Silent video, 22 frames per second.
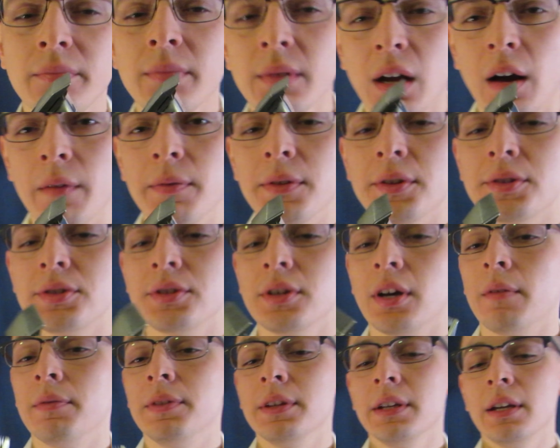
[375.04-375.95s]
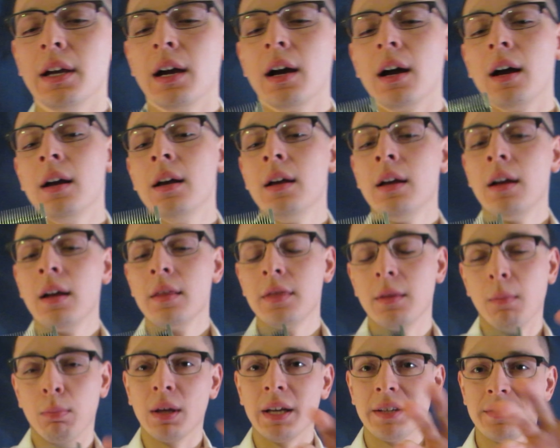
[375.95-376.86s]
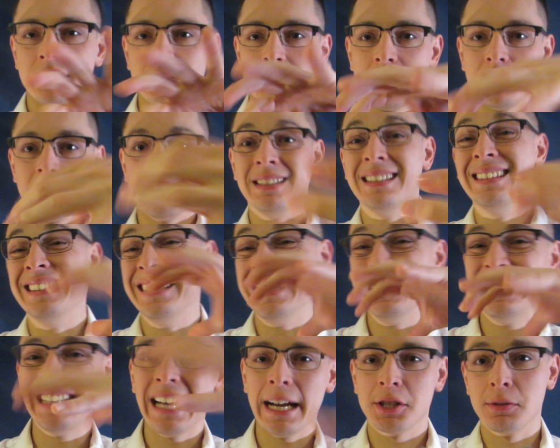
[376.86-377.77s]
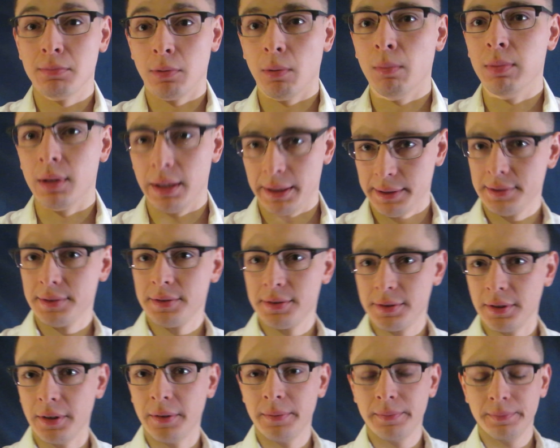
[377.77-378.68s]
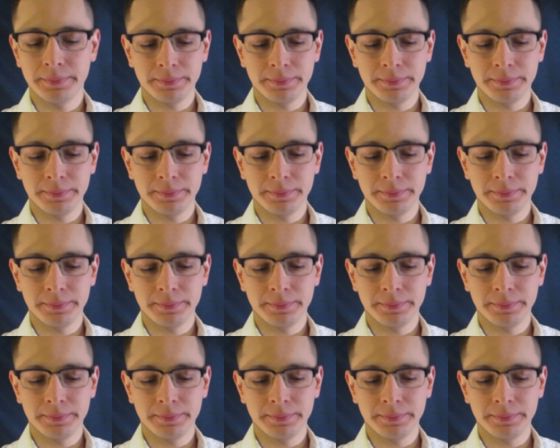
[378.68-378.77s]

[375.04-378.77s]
of the blades, the detachable blades. So